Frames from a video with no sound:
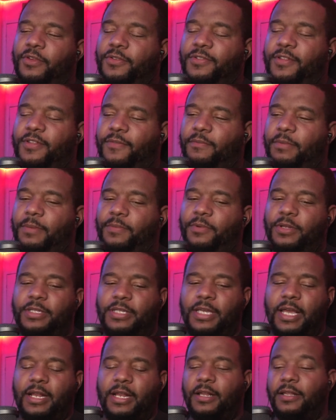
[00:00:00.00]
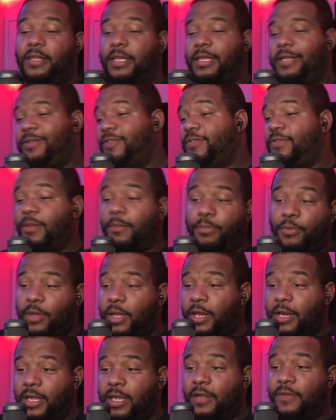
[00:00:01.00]
Different people are saying that this is the
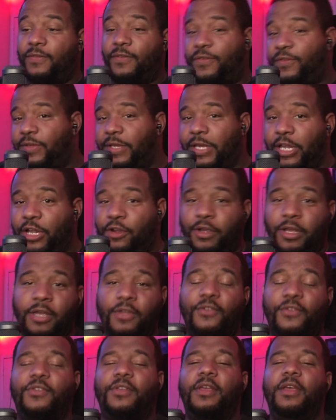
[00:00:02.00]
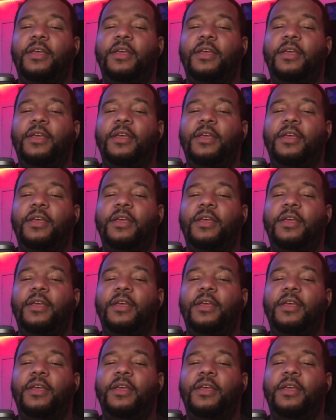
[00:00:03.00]
bloodiest, the scariest.